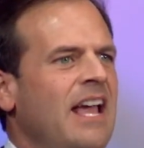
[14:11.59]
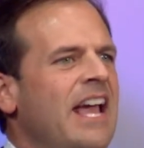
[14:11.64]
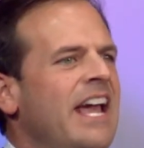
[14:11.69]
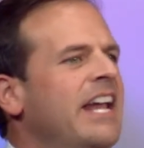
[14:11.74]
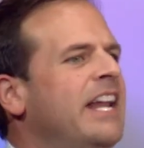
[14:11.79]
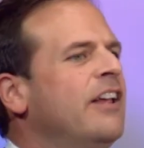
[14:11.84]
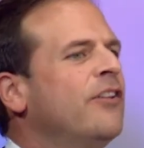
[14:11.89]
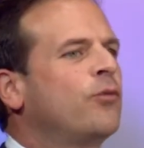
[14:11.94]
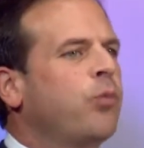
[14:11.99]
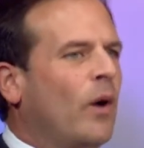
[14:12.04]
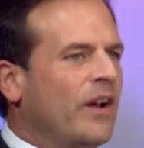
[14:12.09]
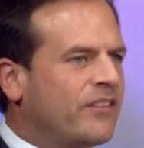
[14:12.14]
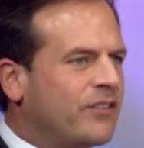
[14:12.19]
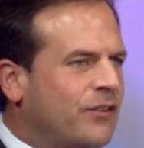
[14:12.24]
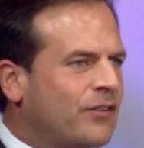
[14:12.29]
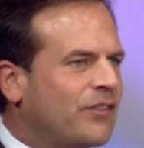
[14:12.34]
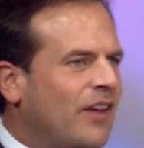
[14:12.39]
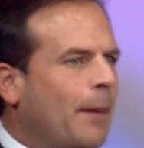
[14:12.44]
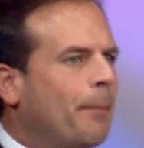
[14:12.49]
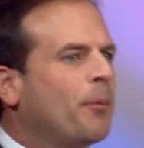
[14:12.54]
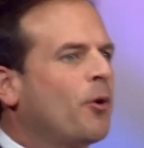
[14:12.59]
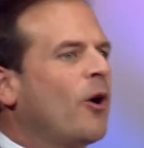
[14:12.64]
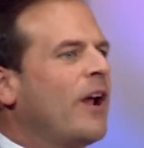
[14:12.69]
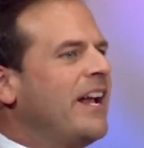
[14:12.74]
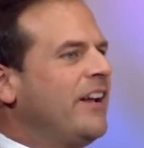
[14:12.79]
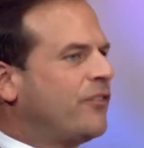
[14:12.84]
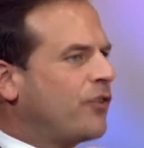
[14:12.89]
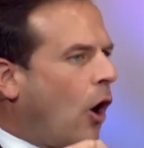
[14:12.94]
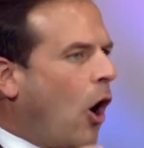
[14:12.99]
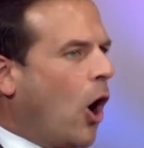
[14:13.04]
It is what
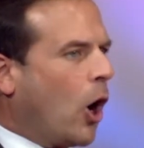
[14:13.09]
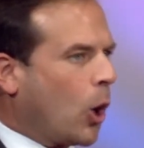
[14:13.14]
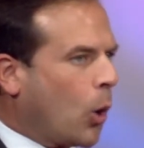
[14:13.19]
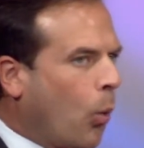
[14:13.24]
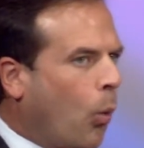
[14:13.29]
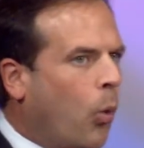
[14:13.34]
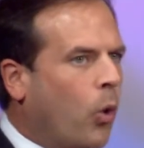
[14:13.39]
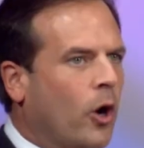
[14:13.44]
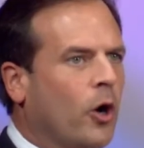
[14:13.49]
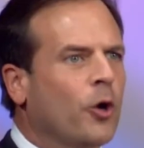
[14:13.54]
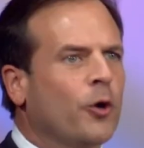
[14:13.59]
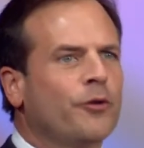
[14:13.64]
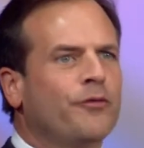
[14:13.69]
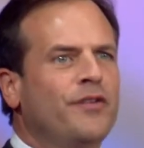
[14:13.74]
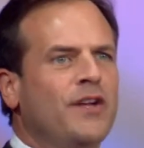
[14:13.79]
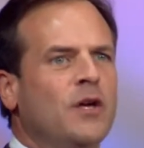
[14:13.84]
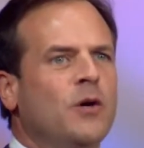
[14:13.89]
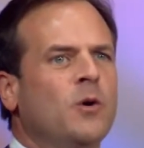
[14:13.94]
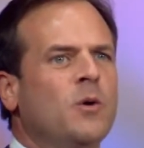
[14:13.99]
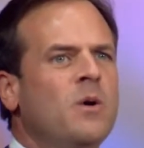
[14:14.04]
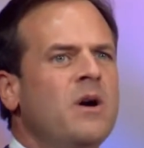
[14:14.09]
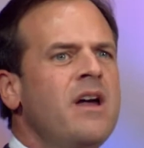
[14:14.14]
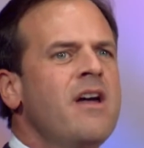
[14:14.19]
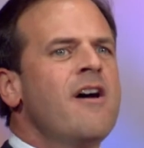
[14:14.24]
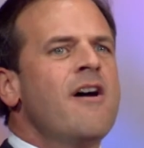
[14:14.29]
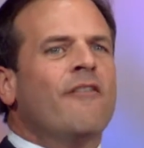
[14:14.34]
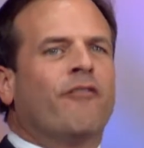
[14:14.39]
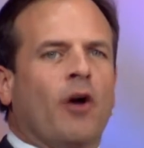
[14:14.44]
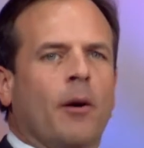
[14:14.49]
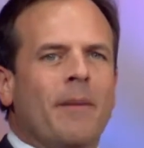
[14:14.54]
separates our
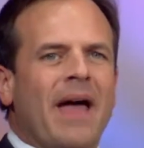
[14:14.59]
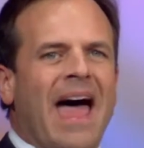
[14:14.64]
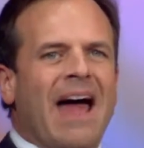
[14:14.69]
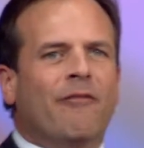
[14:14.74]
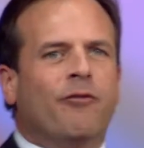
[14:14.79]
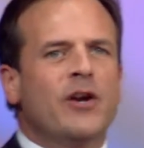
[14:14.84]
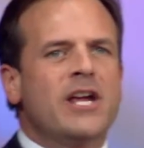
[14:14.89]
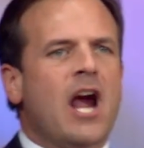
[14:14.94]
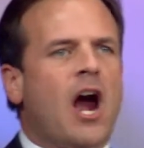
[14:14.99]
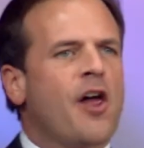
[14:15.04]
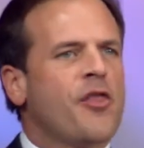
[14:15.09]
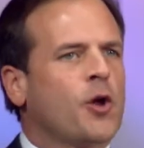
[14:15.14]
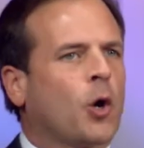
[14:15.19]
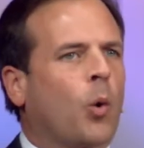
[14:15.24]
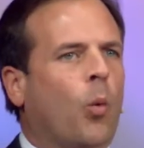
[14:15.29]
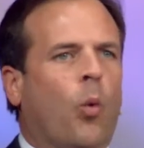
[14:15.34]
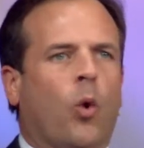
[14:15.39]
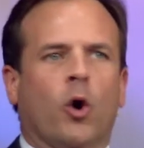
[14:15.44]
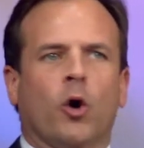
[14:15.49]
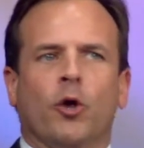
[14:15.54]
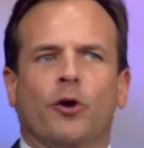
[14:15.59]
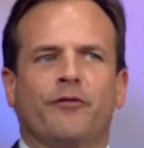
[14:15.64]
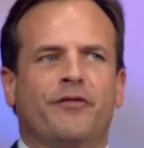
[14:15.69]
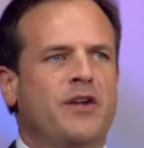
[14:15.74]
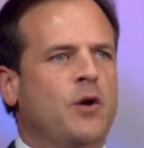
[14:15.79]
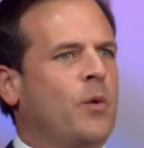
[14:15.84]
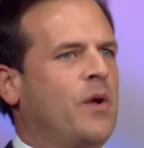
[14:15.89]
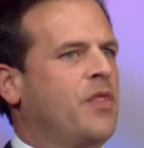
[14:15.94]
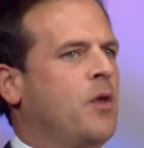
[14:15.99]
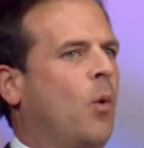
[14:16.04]
worldview from every other
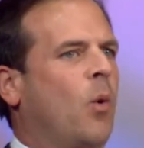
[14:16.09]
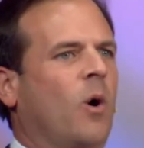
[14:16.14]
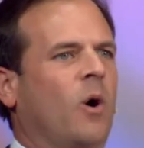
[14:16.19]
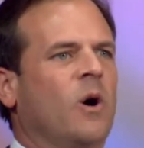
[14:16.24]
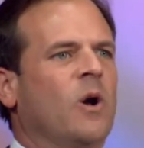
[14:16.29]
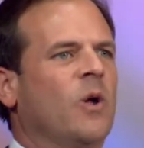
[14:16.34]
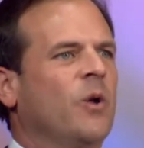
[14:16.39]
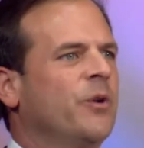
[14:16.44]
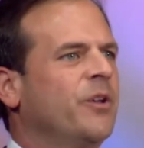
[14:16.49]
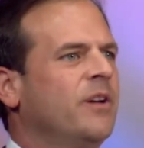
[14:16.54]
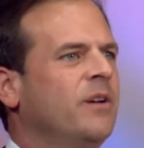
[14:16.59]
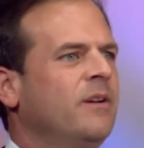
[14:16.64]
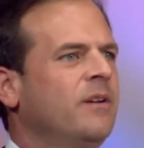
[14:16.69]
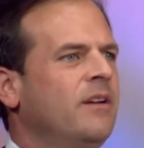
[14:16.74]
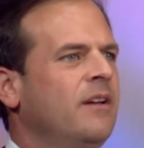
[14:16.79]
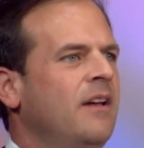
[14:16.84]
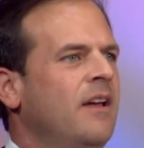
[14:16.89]
worldview in the world.